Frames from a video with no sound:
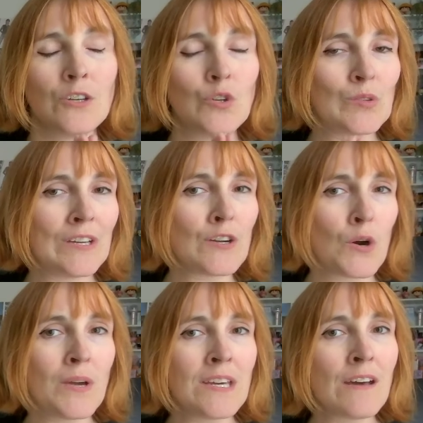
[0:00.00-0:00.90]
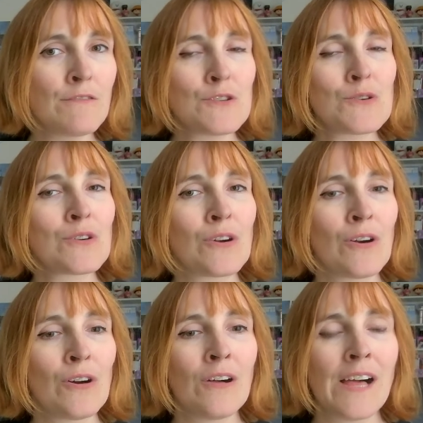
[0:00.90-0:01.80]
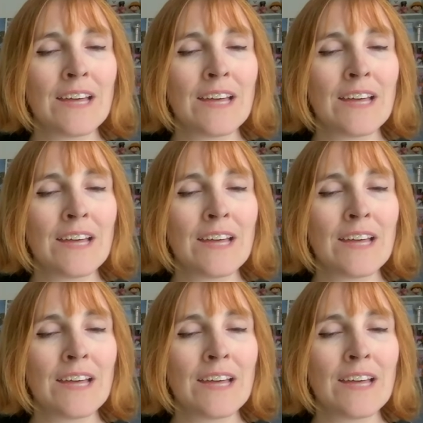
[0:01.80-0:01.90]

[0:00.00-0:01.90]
you know, they're going after a girl